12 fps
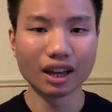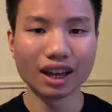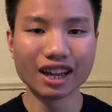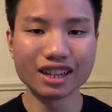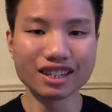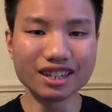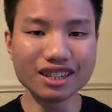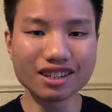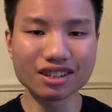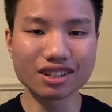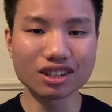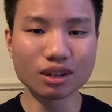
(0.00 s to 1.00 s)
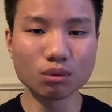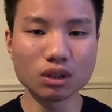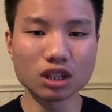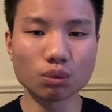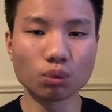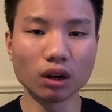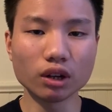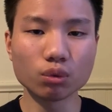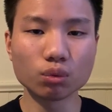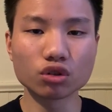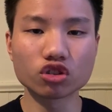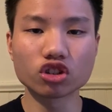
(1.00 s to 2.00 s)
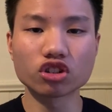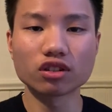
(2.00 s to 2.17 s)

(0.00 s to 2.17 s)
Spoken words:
And it's the same reason why you won't judge